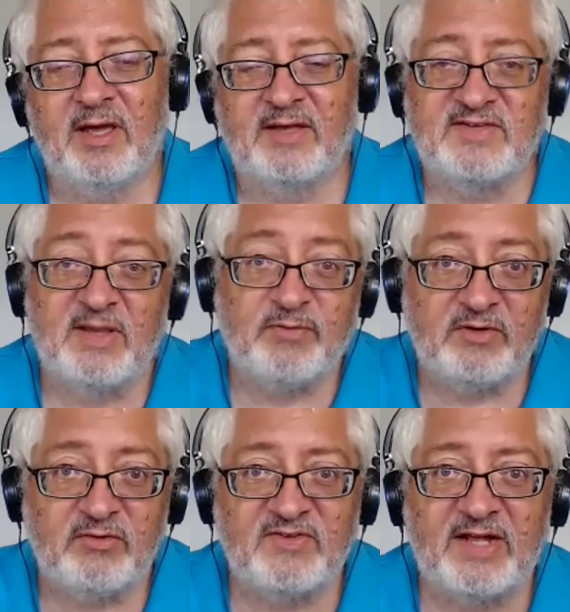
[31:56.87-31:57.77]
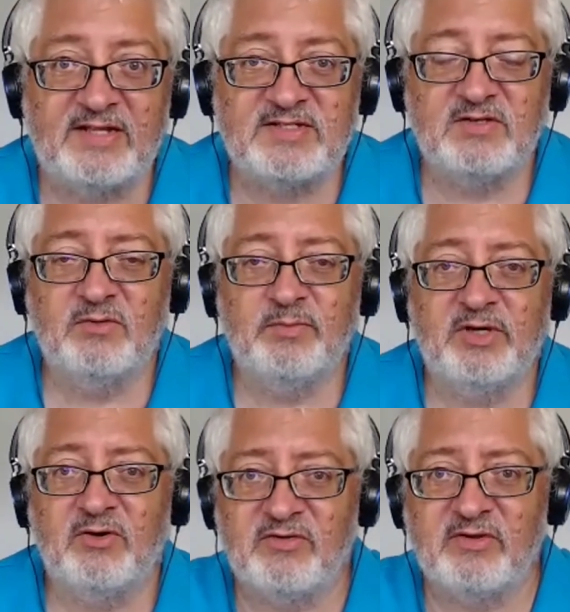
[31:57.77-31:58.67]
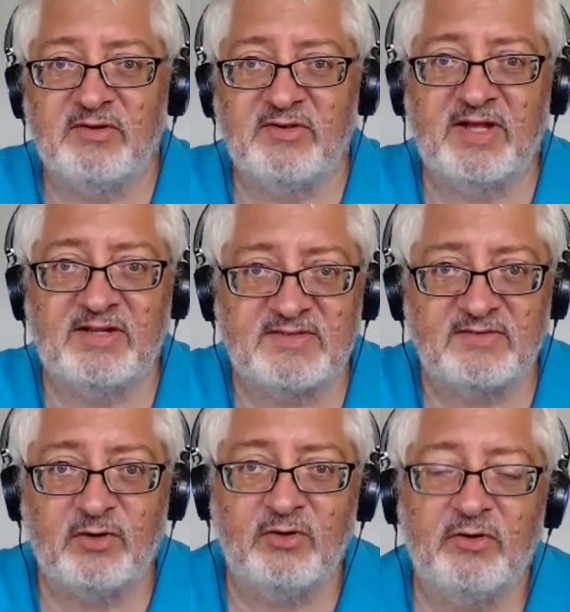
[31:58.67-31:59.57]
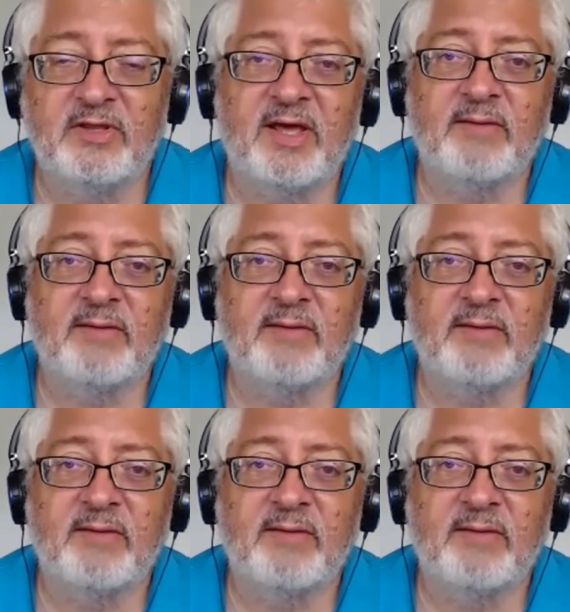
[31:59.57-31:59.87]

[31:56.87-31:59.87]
accept the results, you know, because the results are following the